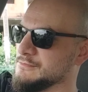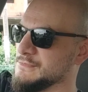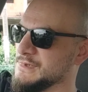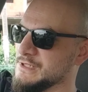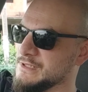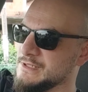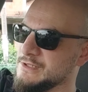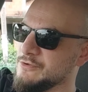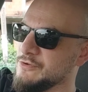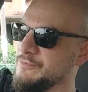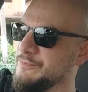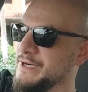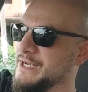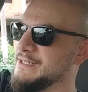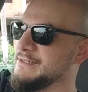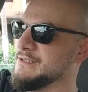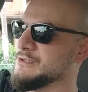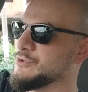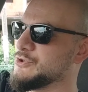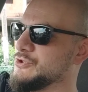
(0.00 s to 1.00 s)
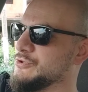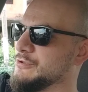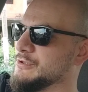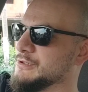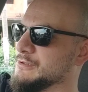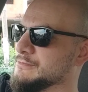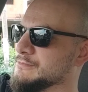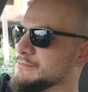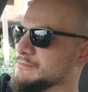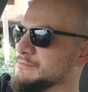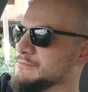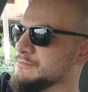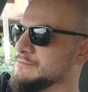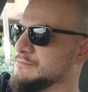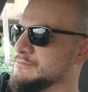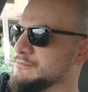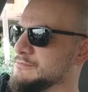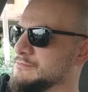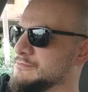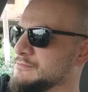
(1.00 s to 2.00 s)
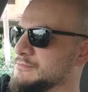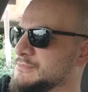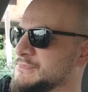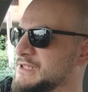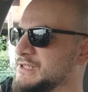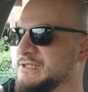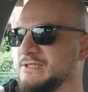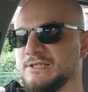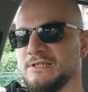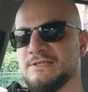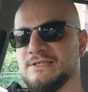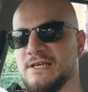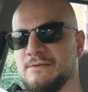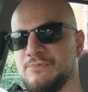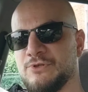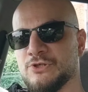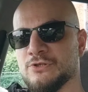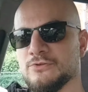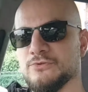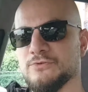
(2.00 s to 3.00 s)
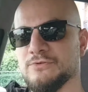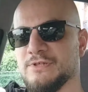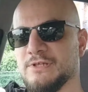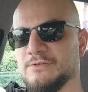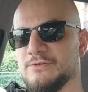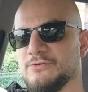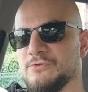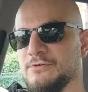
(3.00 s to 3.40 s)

it's your pride and joy there is exception to that